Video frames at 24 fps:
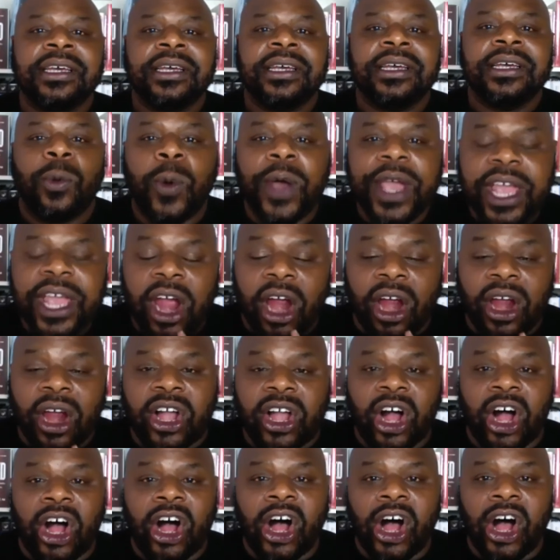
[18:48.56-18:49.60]
We are
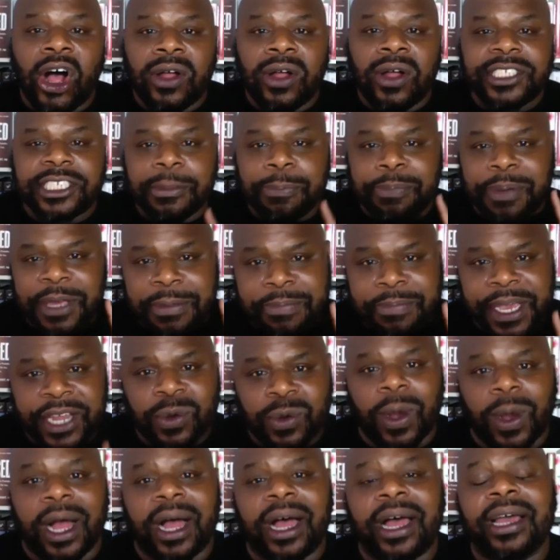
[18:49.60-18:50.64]
called to be
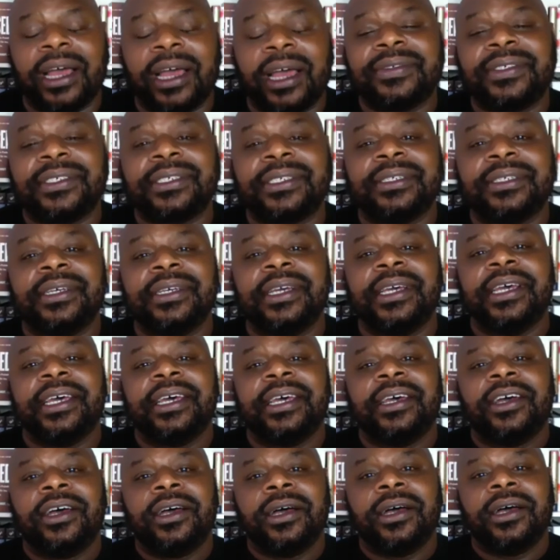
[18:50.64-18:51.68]
midwives.
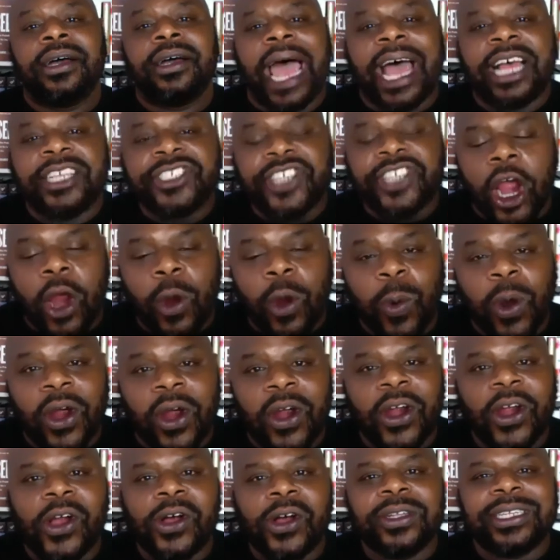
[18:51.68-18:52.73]
As our
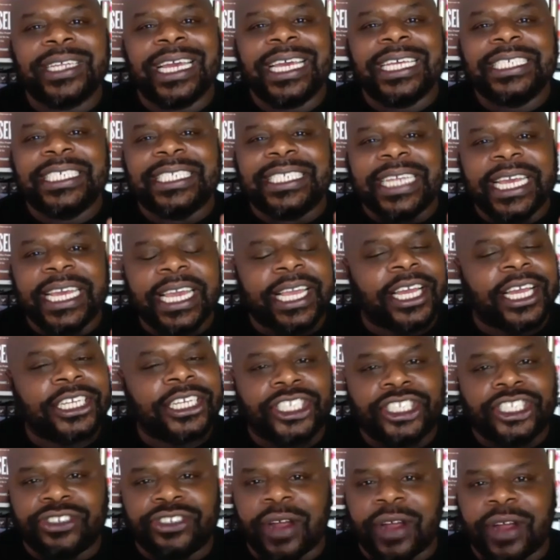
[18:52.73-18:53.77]
world is
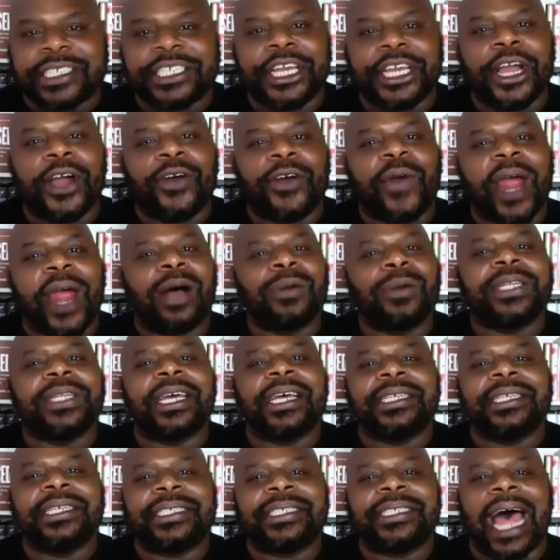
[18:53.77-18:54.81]
deconstructing around
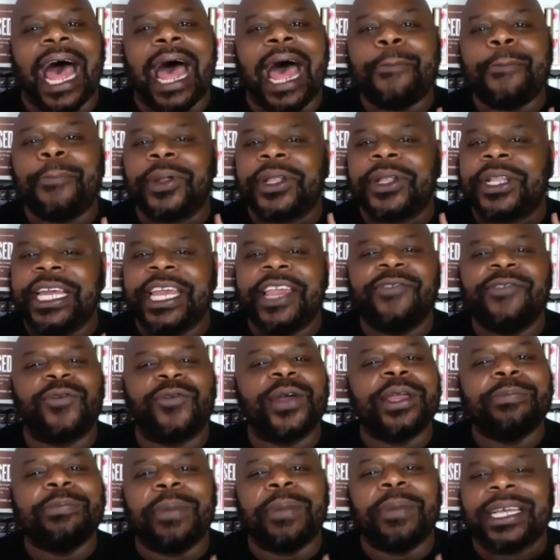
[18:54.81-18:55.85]
us, I believe we
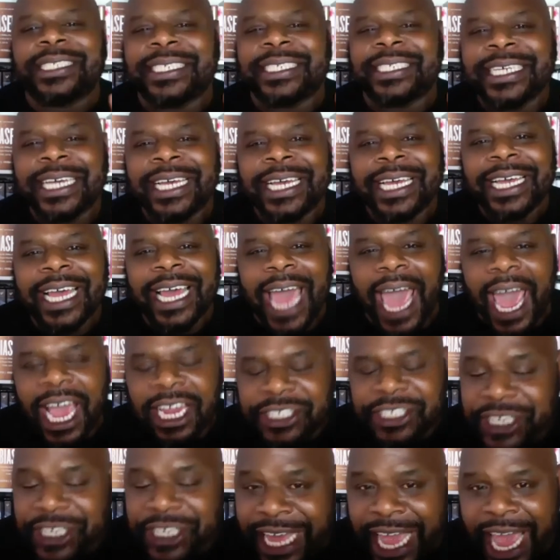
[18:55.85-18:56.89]
must
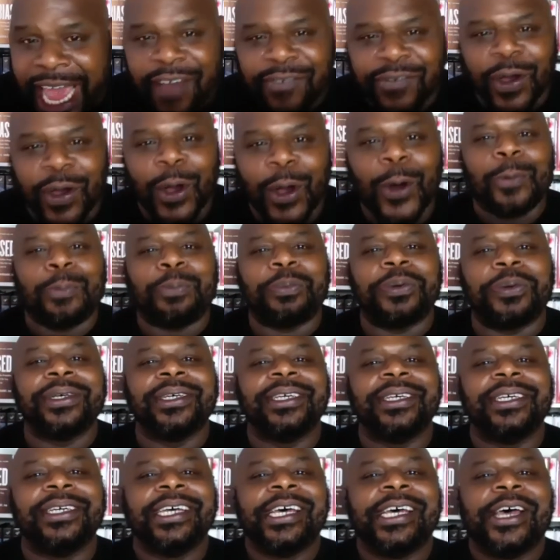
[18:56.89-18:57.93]
actually have hope,
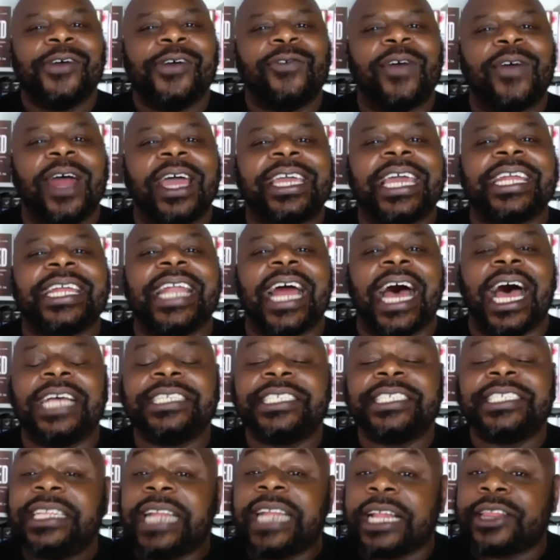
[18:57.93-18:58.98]

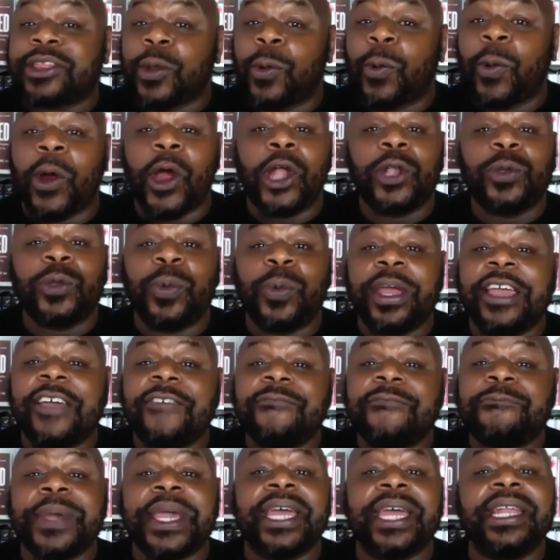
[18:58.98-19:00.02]
recognizing that the world we have
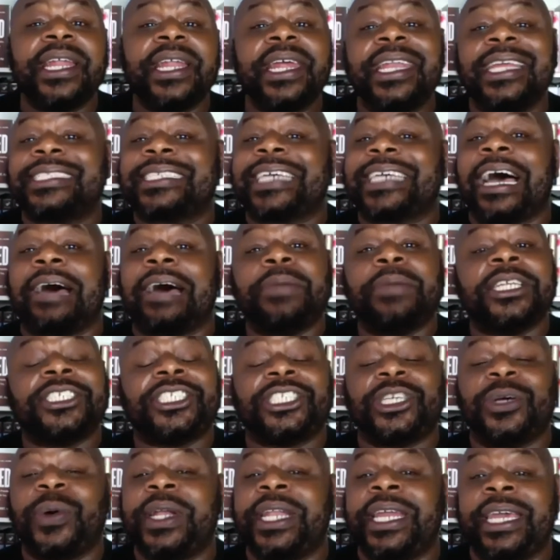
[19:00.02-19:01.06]
been in is coming
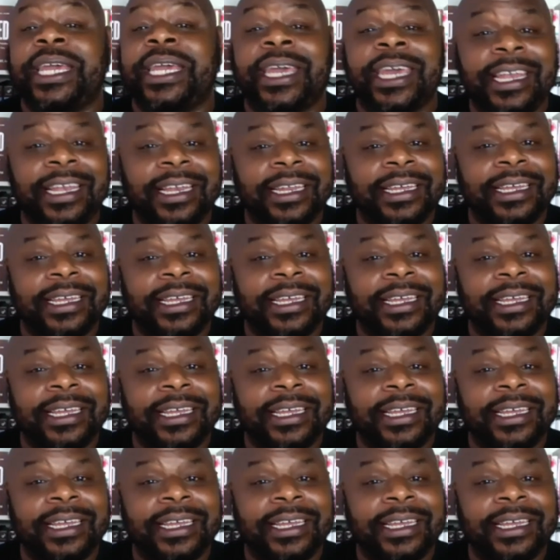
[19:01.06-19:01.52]
to an end.